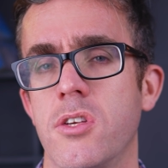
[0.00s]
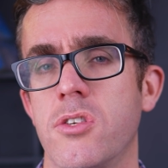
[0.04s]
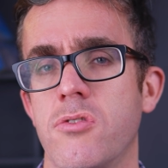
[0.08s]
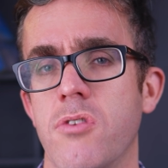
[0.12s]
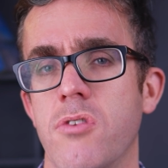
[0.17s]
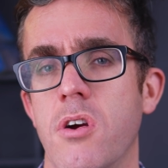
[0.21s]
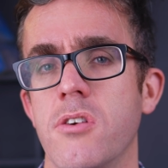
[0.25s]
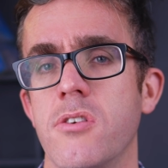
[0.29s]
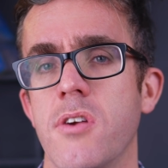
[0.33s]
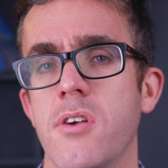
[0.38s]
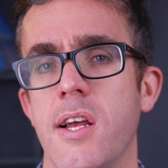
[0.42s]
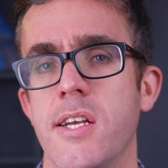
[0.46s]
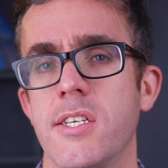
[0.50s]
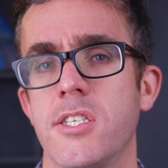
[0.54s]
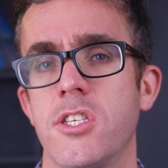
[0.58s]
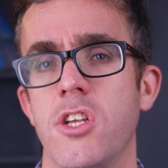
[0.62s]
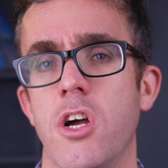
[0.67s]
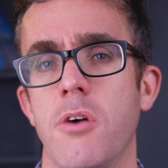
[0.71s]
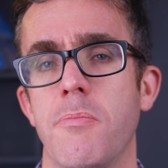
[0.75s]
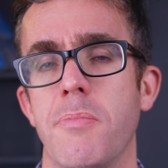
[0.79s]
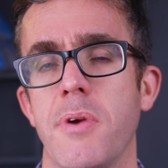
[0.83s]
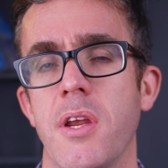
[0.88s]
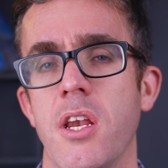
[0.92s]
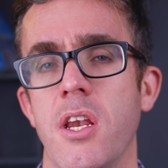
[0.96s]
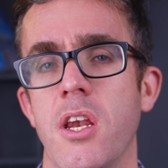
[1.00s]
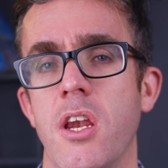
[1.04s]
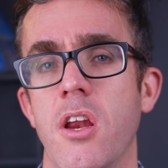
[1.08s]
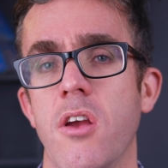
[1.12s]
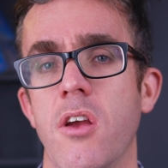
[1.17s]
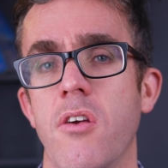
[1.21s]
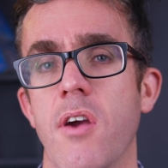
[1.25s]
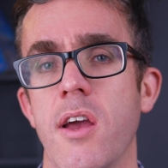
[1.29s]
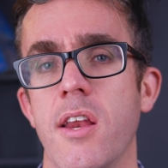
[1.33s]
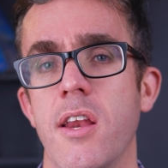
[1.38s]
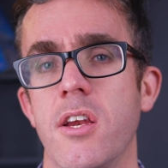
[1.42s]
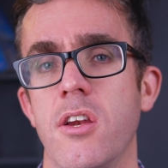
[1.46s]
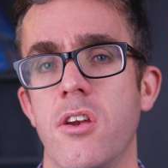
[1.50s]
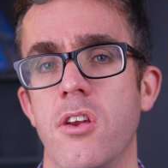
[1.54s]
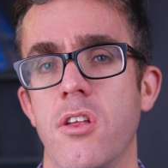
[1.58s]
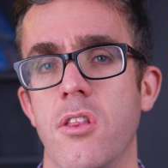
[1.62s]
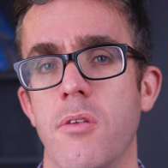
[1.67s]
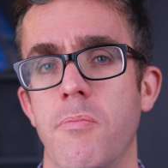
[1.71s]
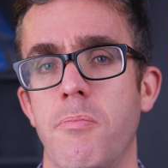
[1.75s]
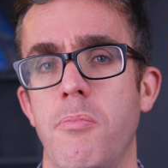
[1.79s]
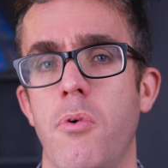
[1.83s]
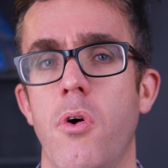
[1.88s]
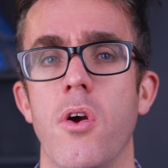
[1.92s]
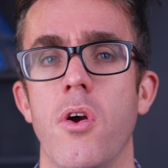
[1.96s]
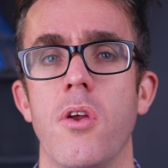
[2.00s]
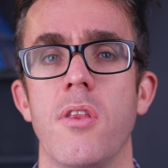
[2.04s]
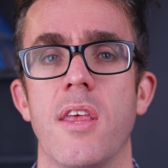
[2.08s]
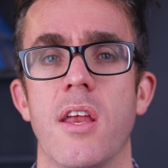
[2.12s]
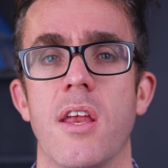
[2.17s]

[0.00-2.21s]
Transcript: structure has not been degraded to the point